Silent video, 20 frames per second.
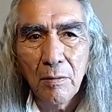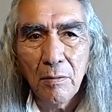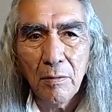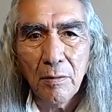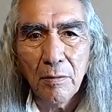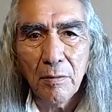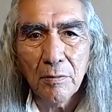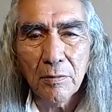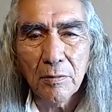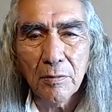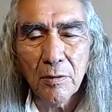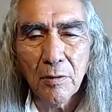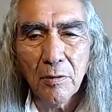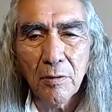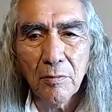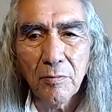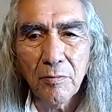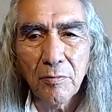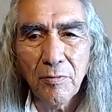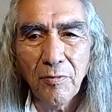And
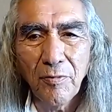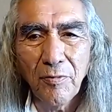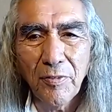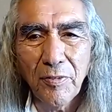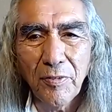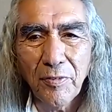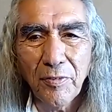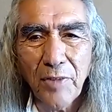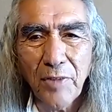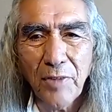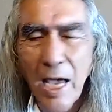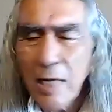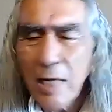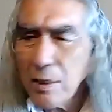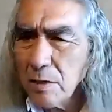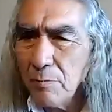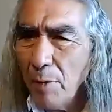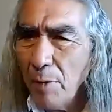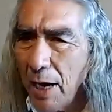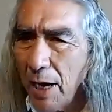so
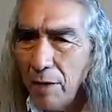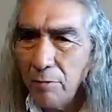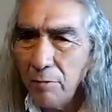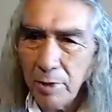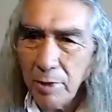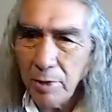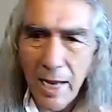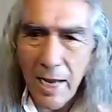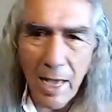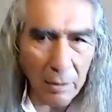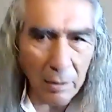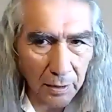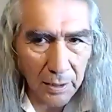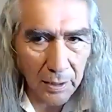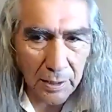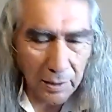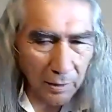that's my reality,